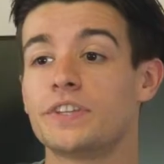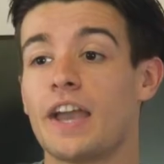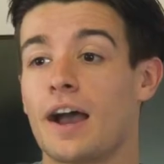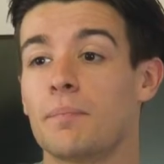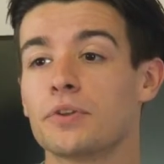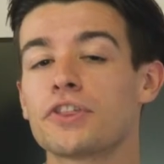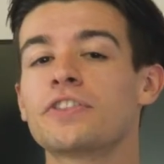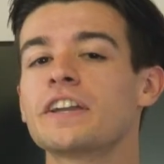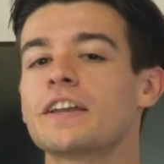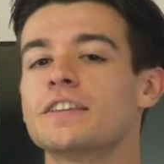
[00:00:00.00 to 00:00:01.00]
Yeah, but the
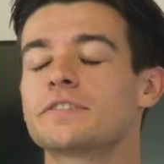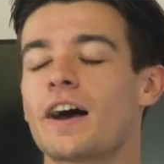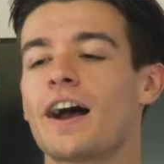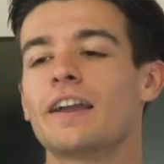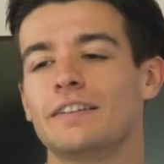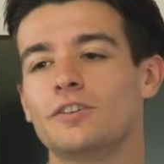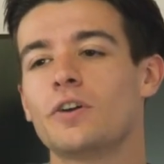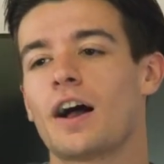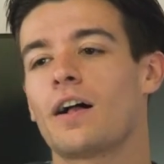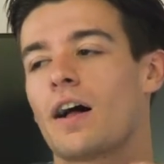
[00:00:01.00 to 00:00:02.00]
thing is, I
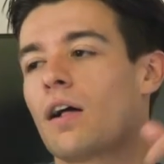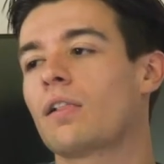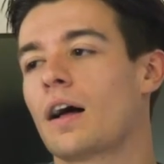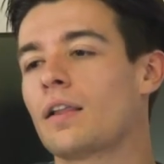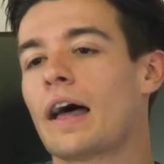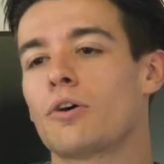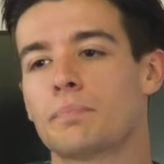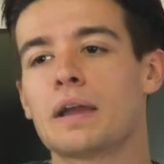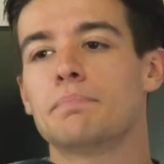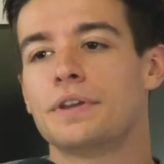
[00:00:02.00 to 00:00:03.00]
I'll, I'll, I'll
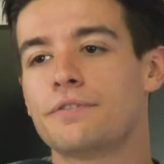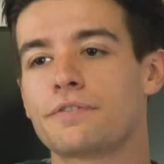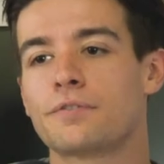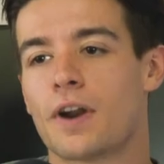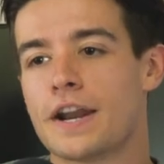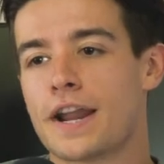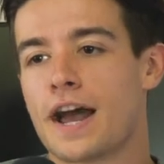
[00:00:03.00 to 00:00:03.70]
out my beef right